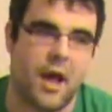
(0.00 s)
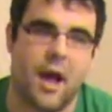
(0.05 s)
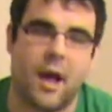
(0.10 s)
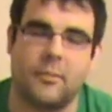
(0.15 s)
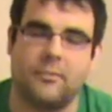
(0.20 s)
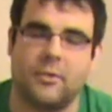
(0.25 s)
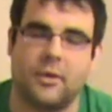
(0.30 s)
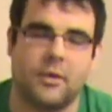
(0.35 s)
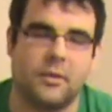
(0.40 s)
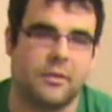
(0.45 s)

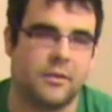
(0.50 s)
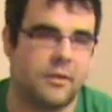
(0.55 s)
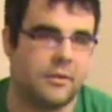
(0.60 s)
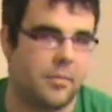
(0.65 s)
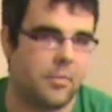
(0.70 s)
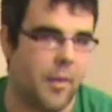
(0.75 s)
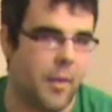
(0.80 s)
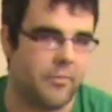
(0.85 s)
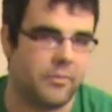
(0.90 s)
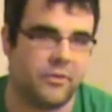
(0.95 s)
I'm gonna
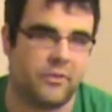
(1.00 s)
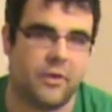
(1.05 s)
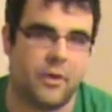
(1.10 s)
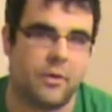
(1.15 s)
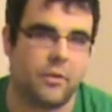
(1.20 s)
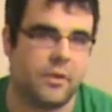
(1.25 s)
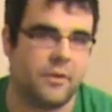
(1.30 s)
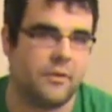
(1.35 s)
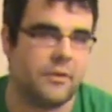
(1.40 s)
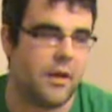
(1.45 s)
I'm
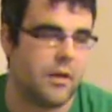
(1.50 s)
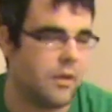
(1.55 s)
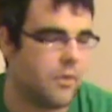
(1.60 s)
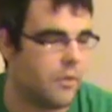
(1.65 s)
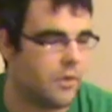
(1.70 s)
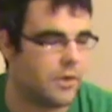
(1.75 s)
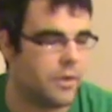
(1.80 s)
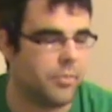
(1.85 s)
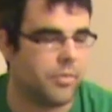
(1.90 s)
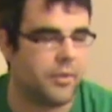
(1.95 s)
still
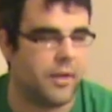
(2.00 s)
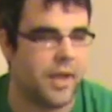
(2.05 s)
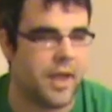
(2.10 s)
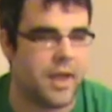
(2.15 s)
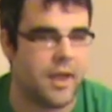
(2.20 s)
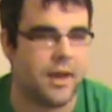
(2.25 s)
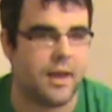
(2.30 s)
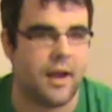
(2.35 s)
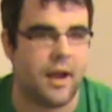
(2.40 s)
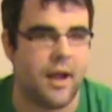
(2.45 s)
continuing to play
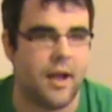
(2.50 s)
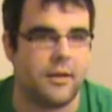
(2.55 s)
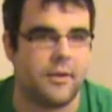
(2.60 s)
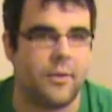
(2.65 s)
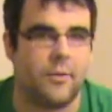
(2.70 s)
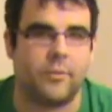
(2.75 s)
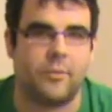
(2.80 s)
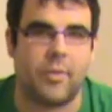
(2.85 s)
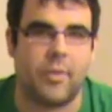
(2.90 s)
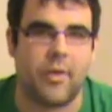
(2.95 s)
it and I
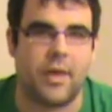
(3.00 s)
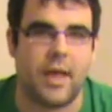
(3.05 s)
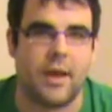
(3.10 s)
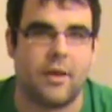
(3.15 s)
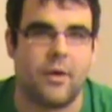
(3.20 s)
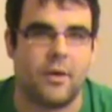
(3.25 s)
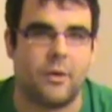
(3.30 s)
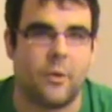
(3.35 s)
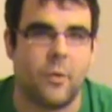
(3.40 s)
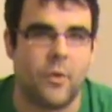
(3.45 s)
don't plan
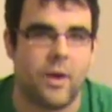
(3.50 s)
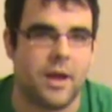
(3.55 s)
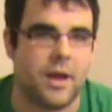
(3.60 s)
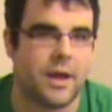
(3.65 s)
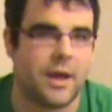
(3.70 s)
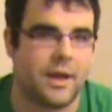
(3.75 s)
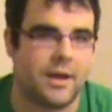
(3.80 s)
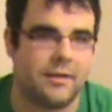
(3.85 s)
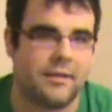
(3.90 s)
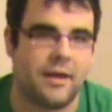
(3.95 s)
on
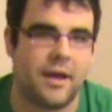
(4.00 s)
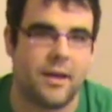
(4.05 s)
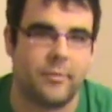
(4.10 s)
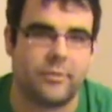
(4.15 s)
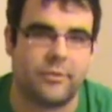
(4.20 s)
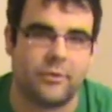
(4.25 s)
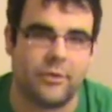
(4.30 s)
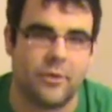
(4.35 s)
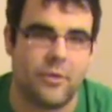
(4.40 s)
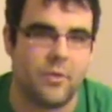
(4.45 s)
quitting anytime
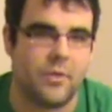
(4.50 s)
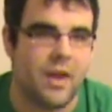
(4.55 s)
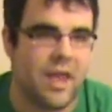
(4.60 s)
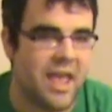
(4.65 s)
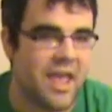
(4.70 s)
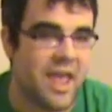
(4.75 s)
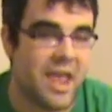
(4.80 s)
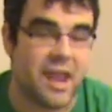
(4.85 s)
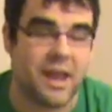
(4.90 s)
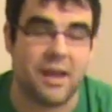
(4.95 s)
soon.
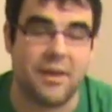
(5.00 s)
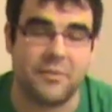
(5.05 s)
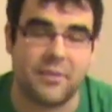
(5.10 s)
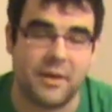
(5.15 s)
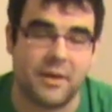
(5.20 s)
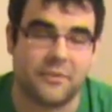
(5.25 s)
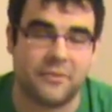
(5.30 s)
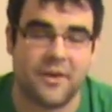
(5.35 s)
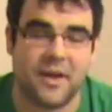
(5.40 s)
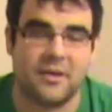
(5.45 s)
And even
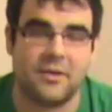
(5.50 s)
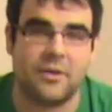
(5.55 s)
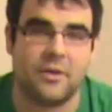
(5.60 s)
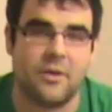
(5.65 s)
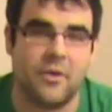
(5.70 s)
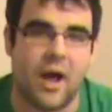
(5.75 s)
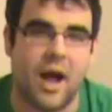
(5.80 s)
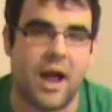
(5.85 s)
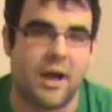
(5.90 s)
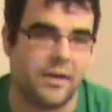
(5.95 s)
if I
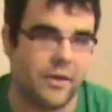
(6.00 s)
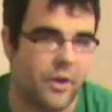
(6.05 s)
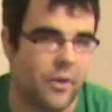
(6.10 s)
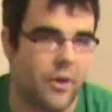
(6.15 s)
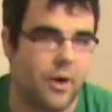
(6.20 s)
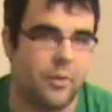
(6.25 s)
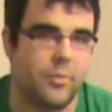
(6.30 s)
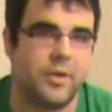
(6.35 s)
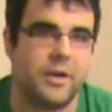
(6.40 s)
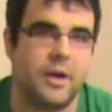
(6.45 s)
do, I know
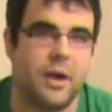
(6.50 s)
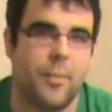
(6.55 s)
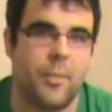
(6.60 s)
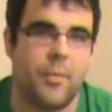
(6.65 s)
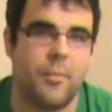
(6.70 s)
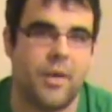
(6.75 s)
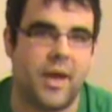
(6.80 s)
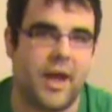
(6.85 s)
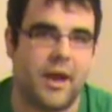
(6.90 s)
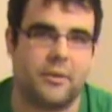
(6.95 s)
I'll be
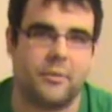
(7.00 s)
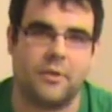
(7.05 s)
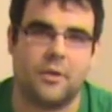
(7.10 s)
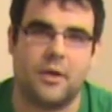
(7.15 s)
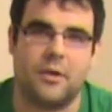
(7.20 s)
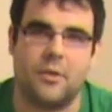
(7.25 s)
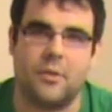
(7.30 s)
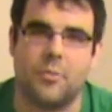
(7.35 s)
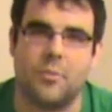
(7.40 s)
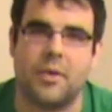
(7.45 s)
coming back when
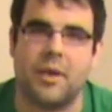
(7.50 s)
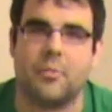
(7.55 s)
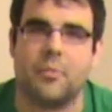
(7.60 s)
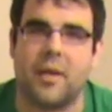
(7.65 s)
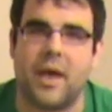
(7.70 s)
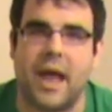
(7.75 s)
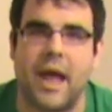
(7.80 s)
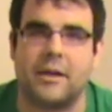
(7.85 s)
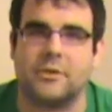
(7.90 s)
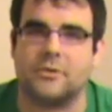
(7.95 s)
a new big
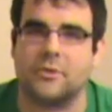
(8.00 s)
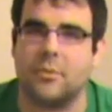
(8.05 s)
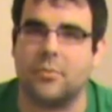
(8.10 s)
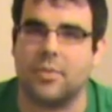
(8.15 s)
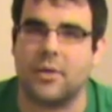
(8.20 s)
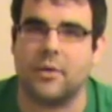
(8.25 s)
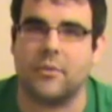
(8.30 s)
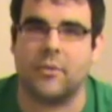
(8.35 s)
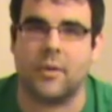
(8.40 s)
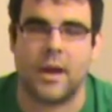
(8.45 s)
patch or
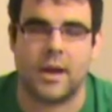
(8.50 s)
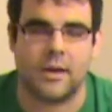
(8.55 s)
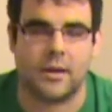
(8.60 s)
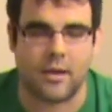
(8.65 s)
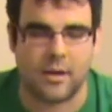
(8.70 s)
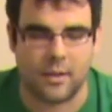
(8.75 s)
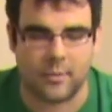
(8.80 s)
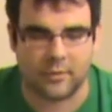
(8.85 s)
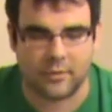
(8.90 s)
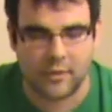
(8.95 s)
big raid
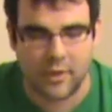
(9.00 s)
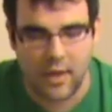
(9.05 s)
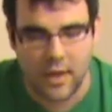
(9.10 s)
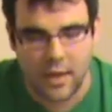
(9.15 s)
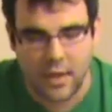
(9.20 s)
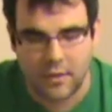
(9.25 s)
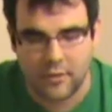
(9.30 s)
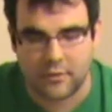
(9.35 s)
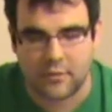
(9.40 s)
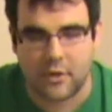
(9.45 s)
comes.
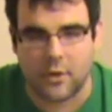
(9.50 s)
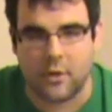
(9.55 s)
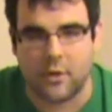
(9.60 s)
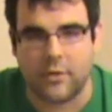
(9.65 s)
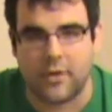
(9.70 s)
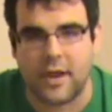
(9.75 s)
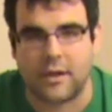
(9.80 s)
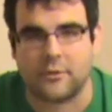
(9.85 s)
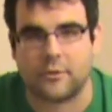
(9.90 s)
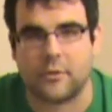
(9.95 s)
So
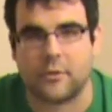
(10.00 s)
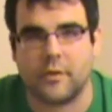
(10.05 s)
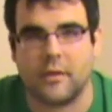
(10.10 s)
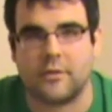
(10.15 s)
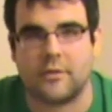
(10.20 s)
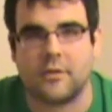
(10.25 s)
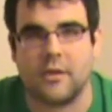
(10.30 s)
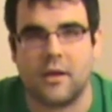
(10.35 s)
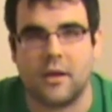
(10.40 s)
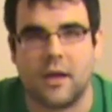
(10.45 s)
thanks for
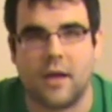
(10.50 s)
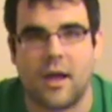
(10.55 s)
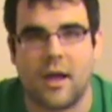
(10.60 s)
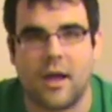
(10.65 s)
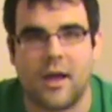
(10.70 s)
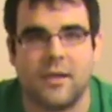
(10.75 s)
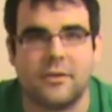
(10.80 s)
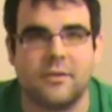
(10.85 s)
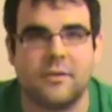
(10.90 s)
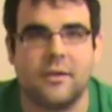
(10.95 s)
listening
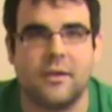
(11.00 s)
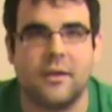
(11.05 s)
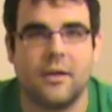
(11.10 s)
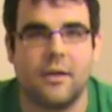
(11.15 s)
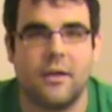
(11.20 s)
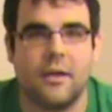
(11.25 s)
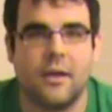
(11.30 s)
guys.